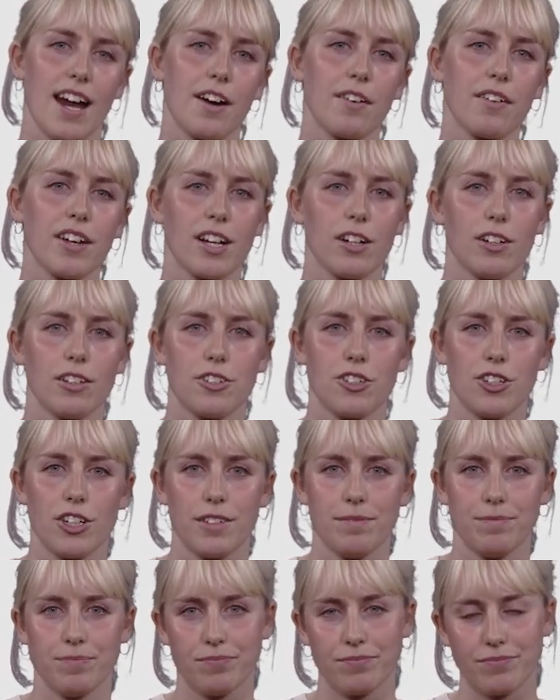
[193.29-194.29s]

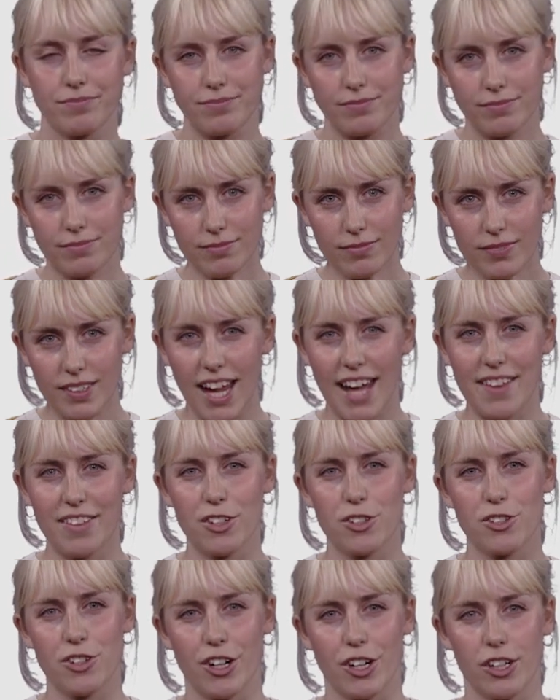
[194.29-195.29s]
agriculture and
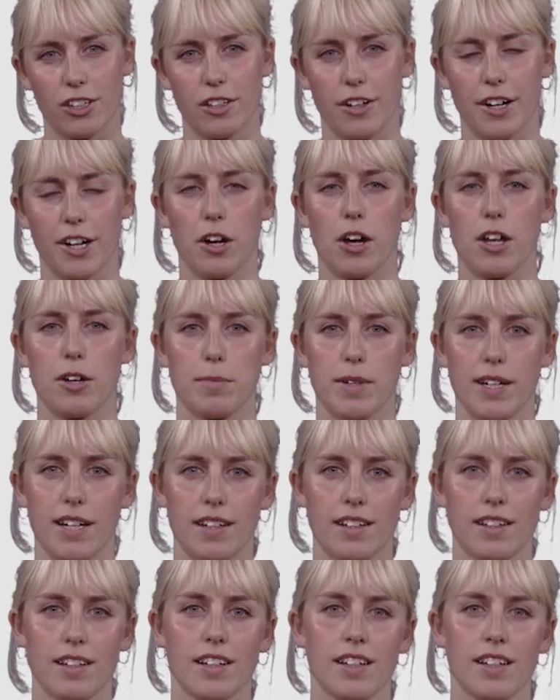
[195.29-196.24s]
the circular economy.